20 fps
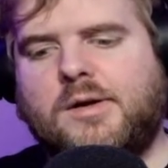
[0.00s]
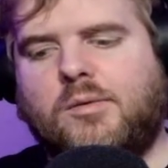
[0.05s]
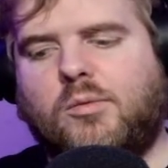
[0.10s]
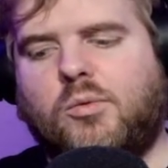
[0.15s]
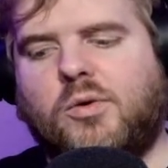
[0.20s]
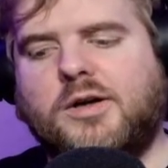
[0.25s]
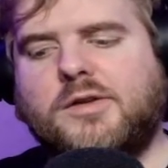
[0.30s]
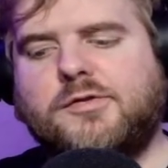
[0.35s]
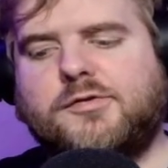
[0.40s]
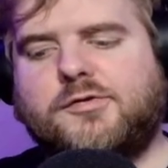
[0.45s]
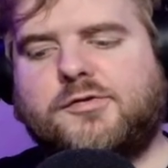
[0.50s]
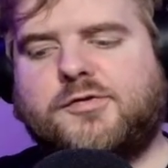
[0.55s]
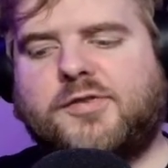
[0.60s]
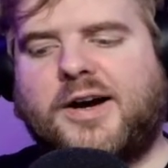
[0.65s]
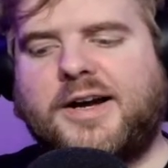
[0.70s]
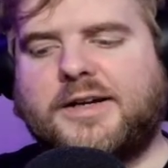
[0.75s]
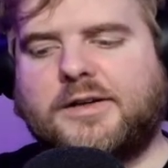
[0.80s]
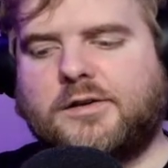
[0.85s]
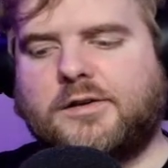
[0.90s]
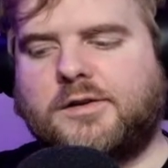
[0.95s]
What
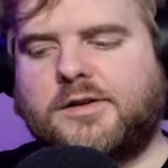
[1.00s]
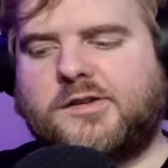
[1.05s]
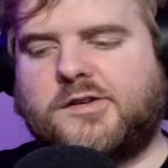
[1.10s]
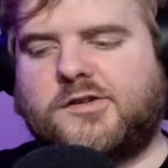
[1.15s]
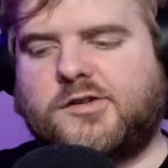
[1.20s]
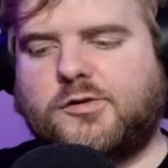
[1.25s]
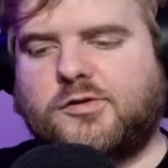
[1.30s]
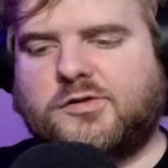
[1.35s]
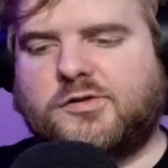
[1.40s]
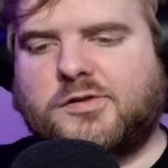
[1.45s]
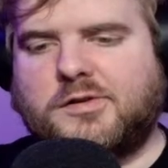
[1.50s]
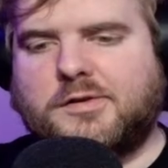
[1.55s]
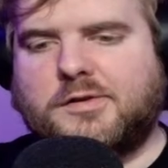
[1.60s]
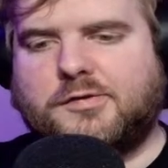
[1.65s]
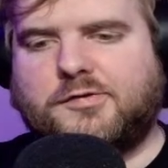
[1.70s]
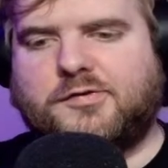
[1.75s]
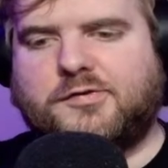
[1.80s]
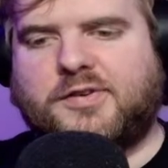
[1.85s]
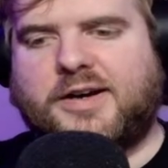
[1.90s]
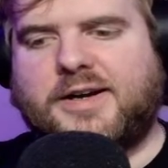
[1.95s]
file is used to
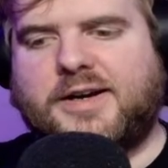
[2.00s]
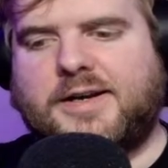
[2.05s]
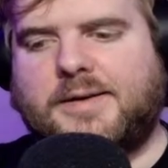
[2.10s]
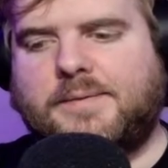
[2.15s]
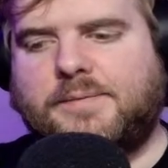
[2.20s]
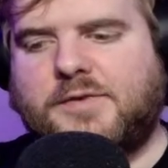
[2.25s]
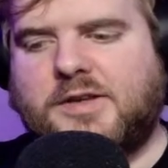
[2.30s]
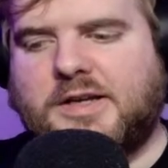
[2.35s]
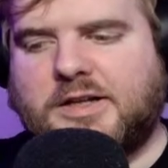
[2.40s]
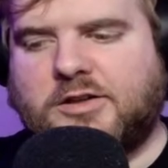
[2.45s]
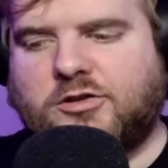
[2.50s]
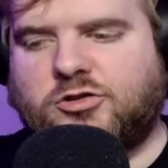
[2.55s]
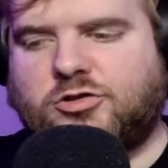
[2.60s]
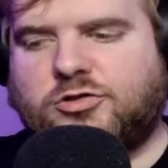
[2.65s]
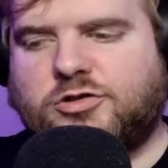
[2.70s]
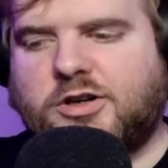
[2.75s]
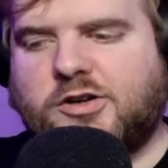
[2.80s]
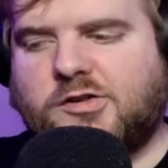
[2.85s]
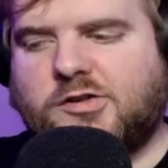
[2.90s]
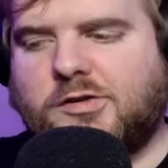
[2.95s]
define the
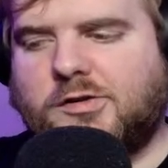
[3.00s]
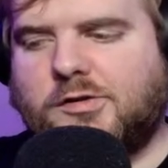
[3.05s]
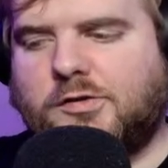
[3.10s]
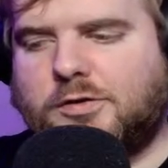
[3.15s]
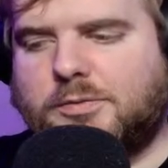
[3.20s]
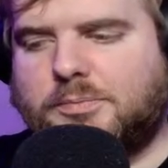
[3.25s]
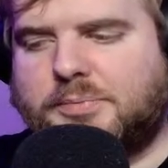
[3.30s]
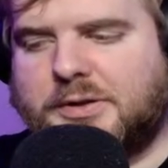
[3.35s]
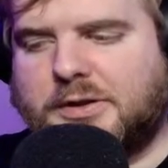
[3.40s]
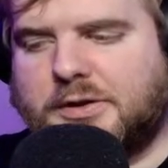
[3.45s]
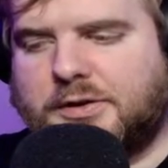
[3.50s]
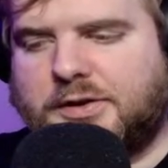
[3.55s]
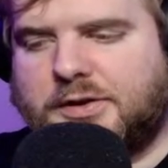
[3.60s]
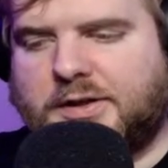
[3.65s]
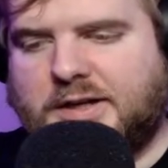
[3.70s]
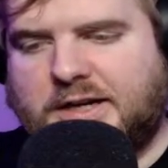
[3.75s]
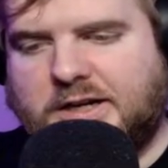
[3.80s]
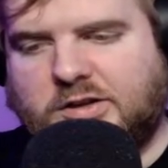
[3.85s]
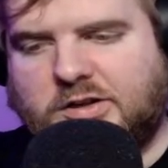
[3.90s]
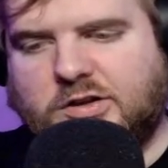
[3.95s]
instructions for
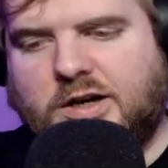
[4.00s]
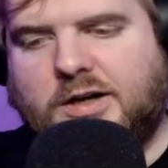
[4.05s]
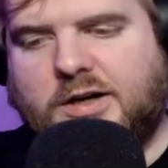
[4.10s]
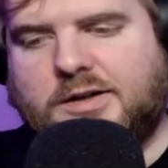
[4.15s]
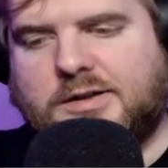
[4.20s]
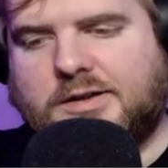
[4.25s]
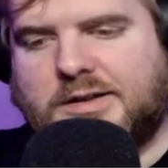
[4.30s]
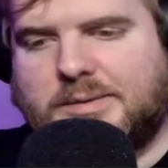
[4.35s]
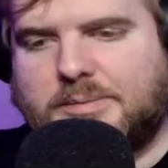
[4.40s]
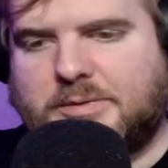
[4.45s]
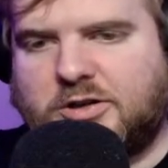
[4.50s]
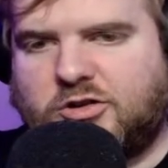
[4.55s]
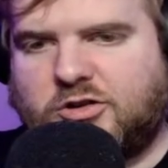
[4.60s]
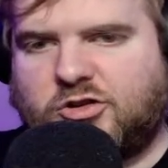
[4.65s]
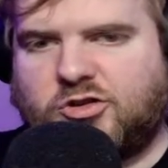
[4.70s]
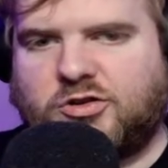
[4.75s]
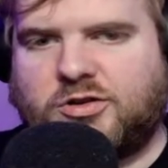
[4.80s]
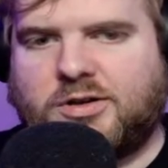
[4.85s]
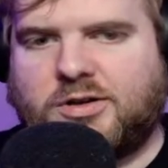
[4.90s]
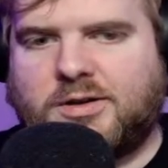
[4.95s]
building a Docker
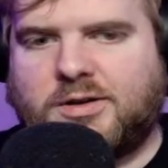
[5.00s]
image?